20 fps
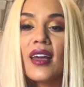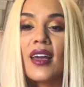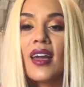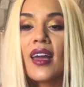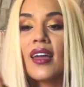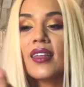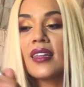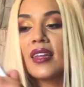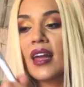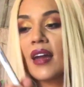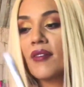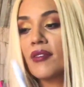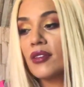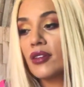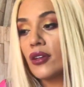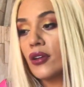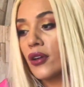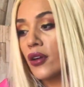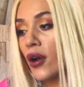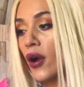and then having to
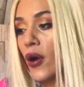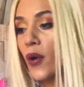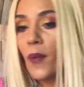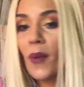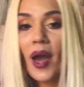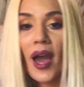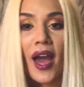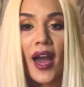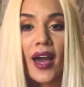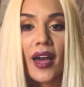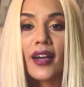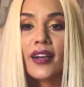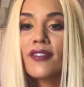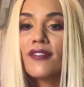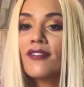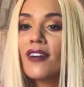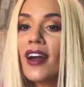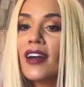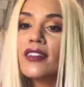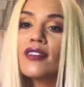go back,
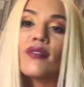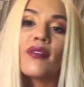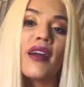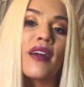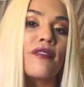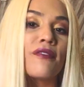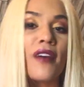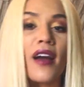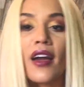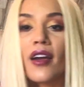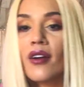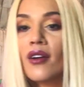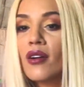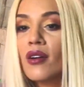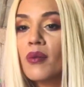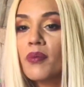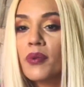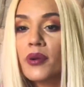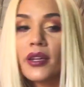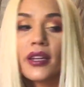find the right
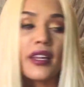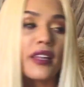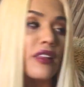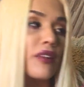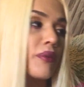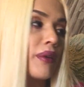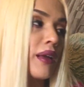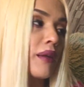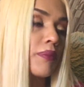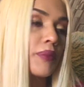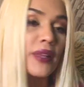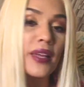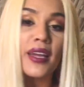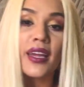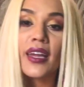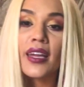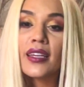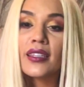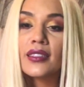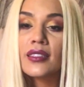file, put it in the right
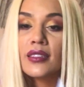place.